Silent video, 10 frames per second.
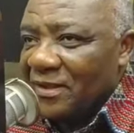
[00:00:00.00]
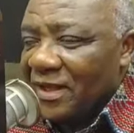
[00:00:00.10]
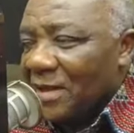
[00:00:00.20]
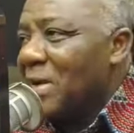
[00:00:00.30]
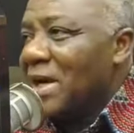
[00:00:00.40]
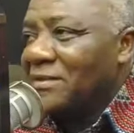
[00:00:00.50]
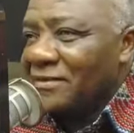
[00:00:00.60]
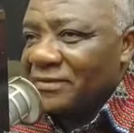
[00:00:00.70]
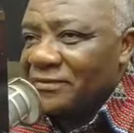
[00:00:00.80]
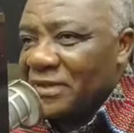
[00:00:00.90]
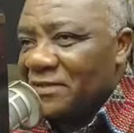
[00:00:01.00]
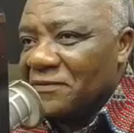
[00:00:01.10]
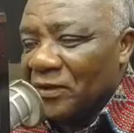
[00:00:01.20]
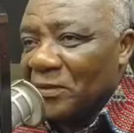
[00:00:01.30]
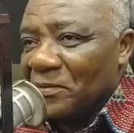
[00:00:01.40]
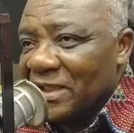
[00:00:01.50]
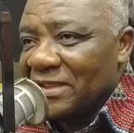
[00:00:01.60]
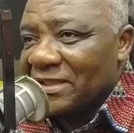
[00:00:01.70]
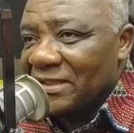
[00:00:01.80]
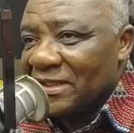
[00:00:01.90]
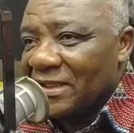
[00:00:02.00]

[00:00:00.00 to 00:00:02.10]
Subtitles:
eban redevelopment